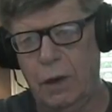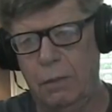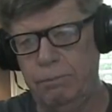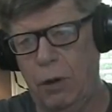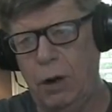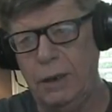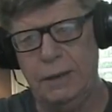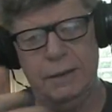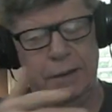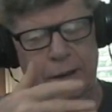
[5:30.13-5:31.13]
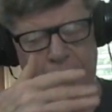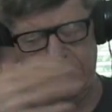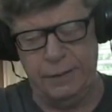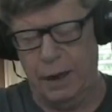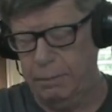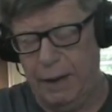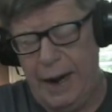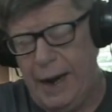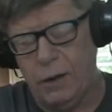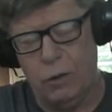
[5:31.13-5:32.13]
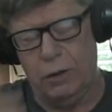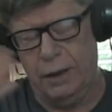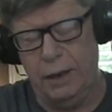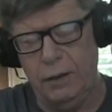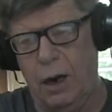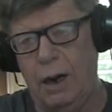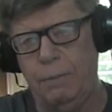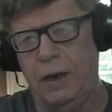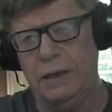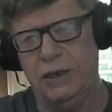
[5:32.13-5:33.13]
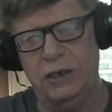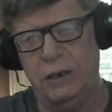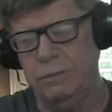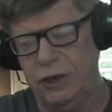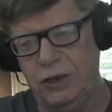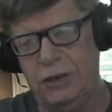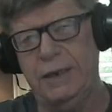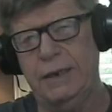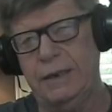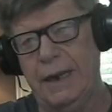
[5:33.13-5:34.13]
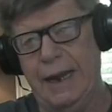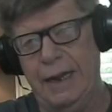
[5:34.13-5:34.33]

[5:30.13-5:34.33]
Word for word: bought a, a Mac or another operating system just to get the